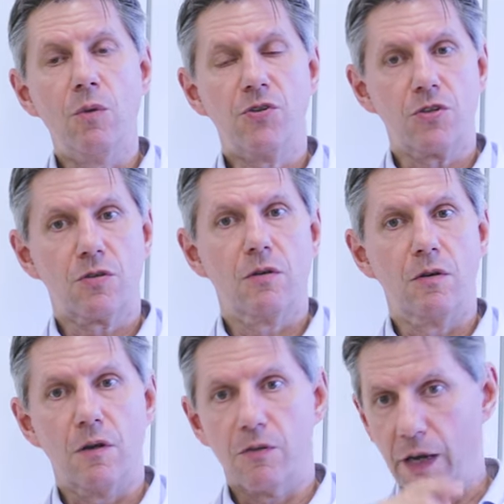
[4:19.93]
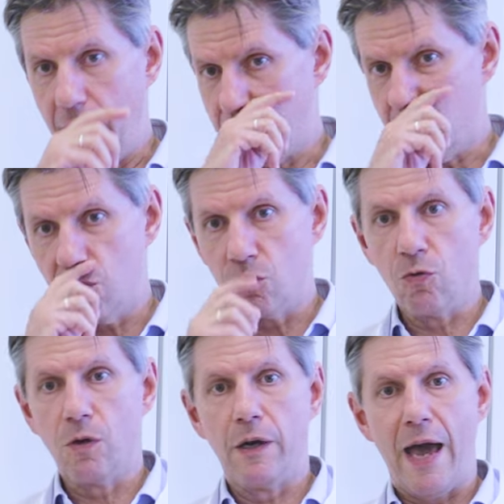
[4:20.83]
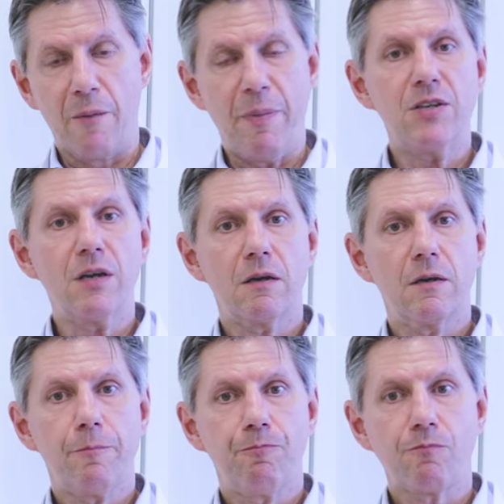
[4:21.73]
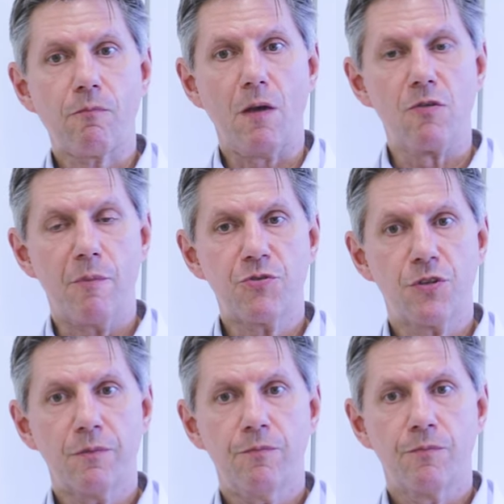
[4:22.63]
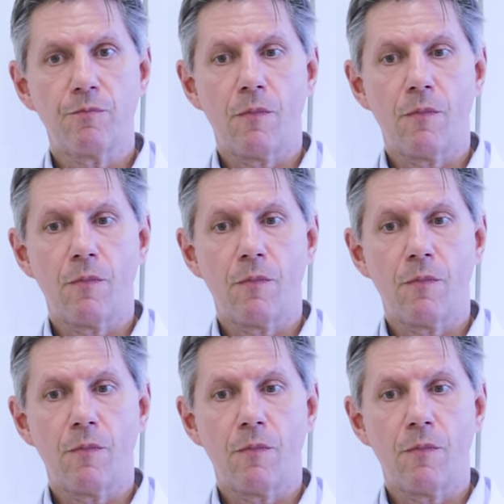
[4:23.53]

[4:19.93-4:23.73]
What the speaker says: which is related to a herpetic eruption.